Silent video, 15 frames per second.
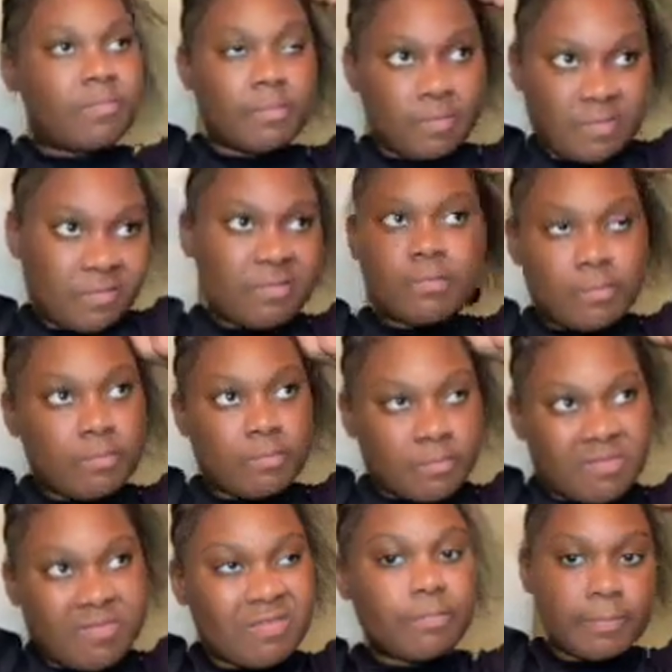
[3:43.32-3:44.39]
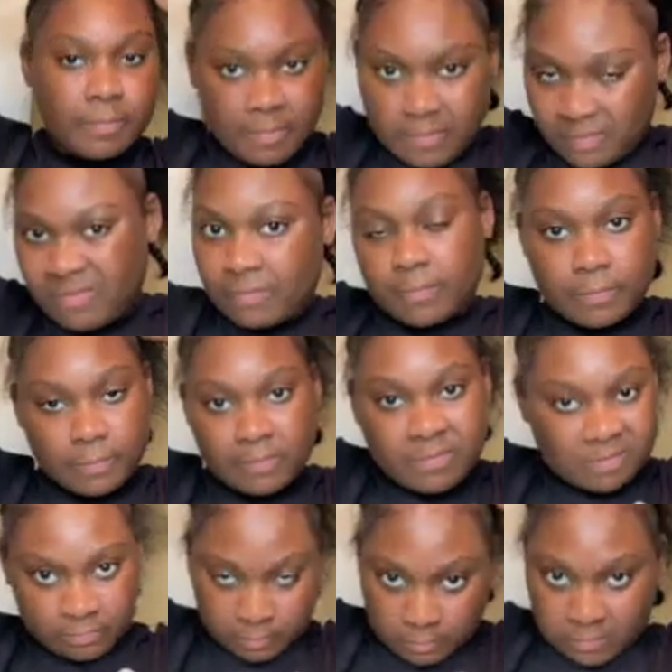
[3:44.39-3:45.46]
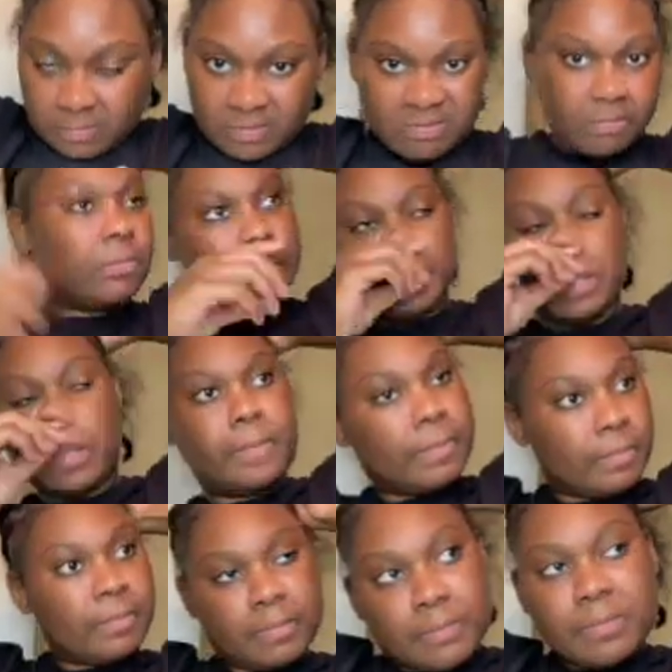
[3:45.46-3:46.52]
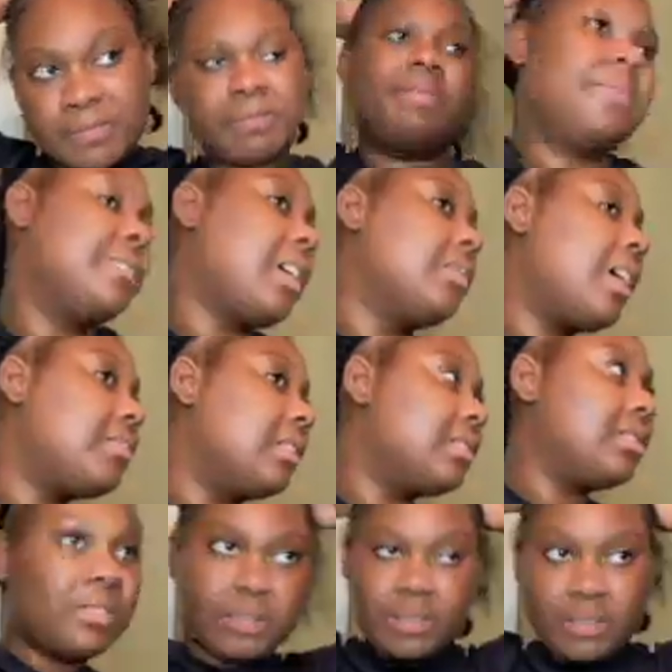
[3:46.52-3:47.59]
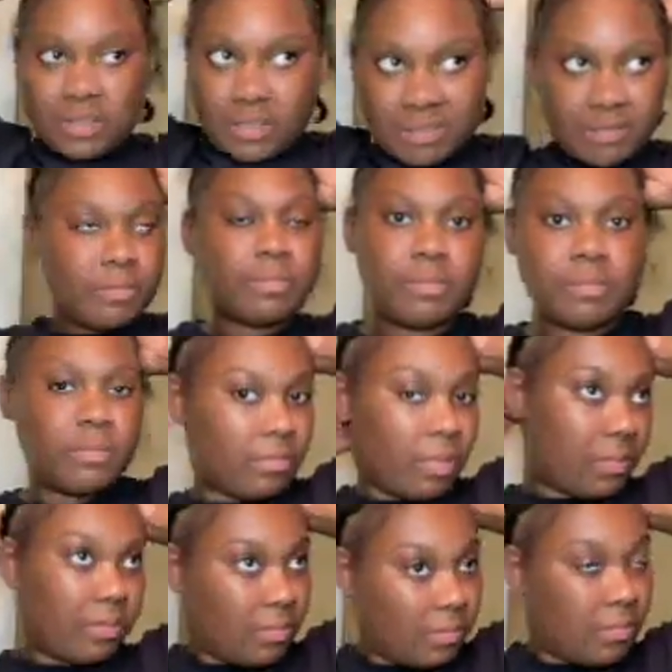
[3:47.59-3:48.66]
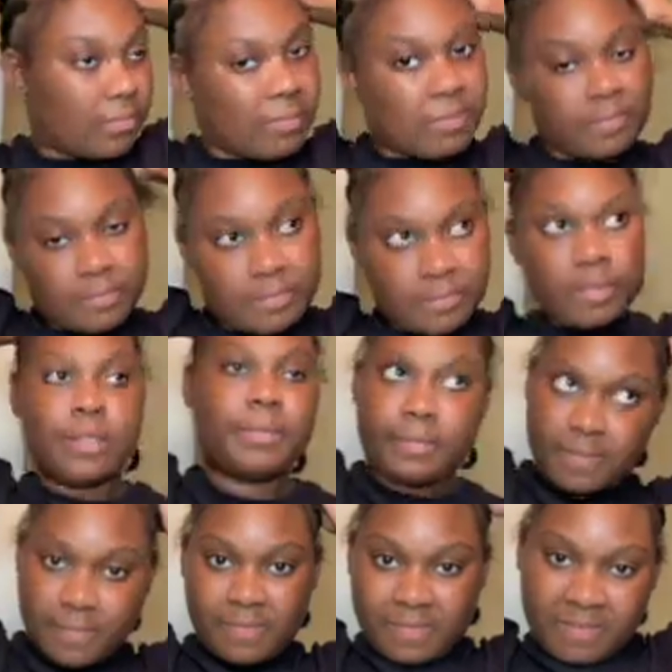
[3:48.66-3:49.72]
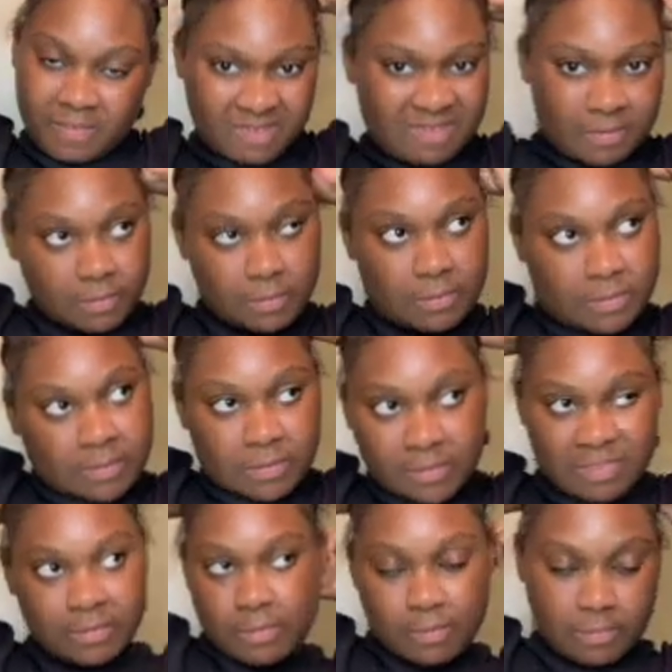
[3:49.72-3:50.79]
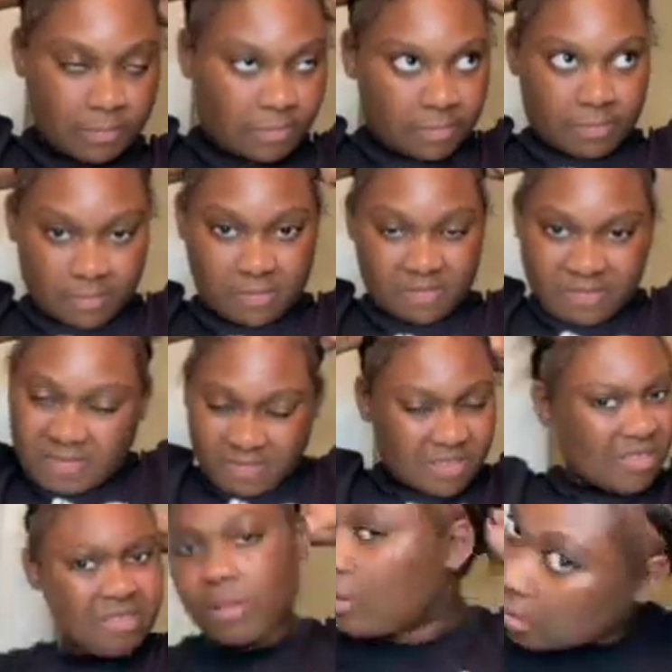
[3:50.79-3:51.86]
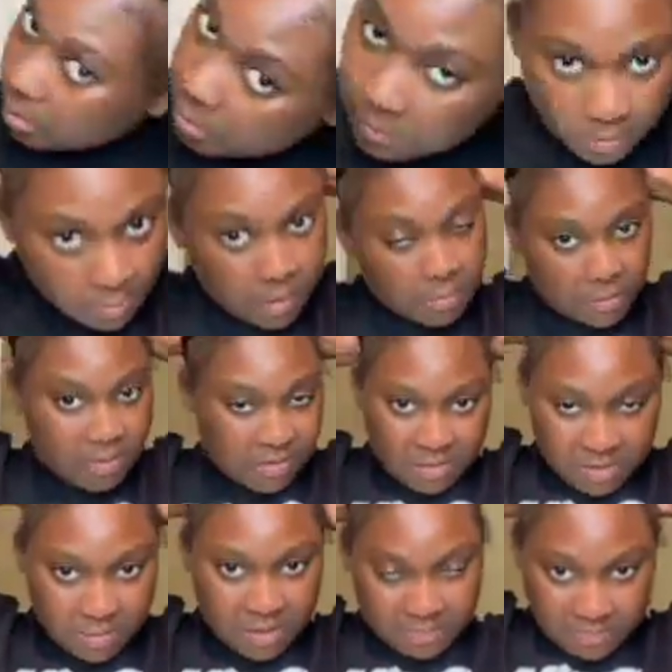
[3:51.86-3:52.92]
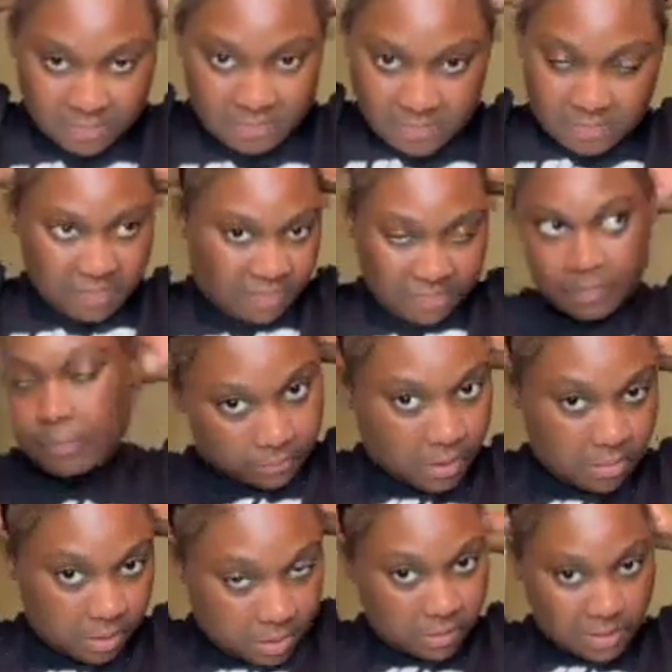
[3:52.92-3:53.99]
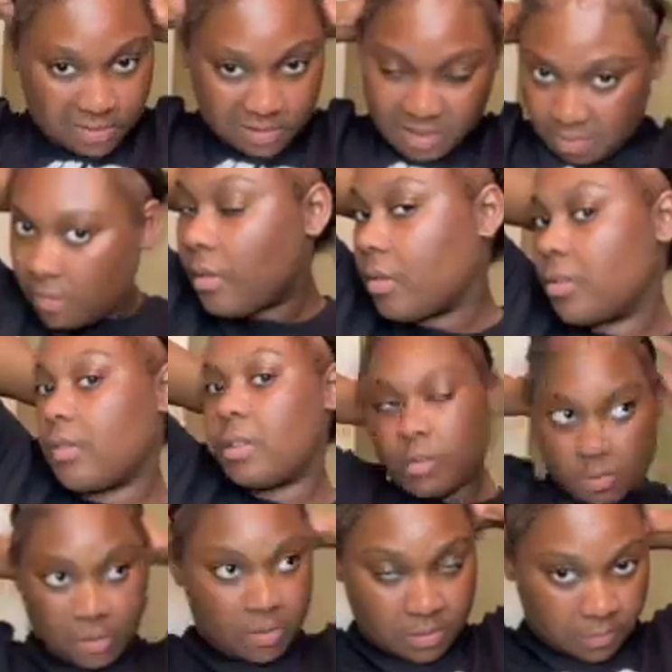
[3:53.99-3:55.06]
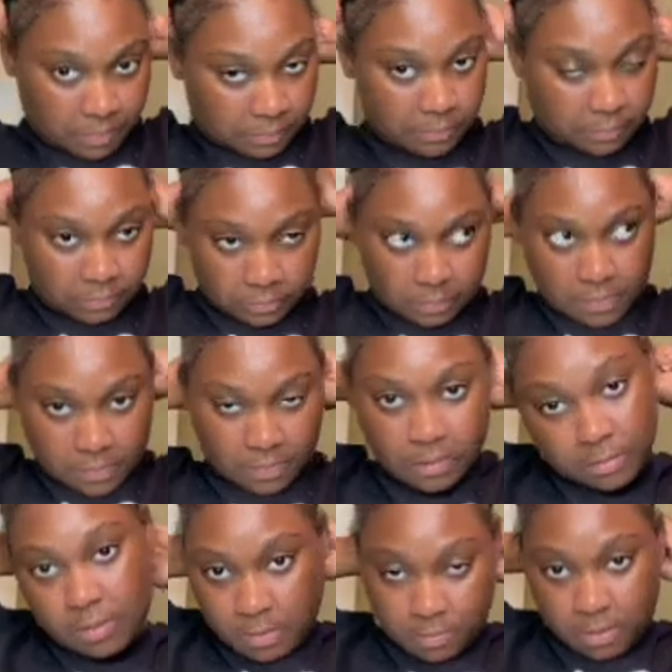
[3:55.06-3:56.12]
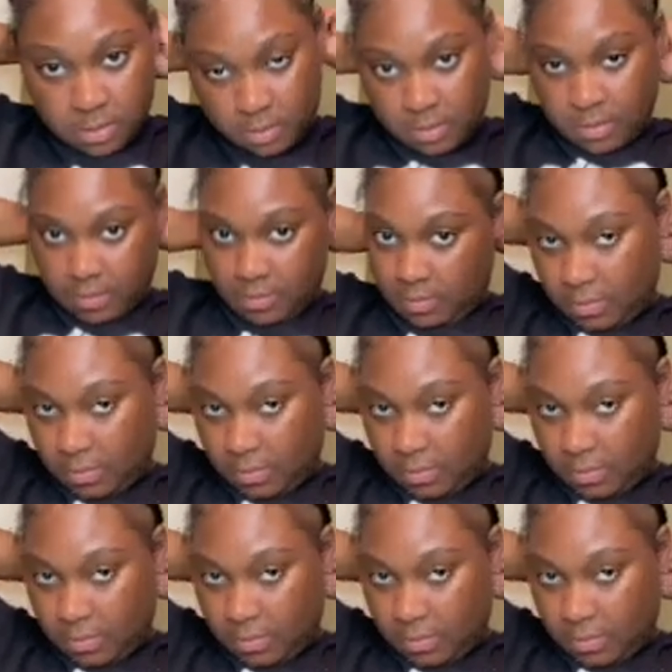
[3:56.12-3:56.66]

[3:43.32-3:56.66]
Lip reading: to, blow dry your hair. But if you do plan to have your natural hair unblow dried, I recommend doing smaller braids. That way the braids are not so chunky and thick. That way when you put